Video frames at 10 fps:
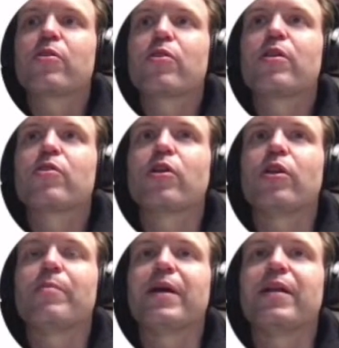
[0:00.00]
It's on
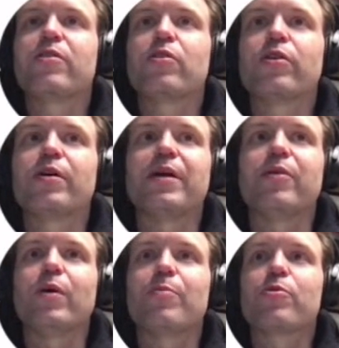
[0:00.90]
the main. It's on their
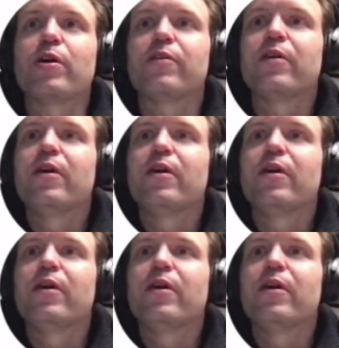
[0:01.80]
main website.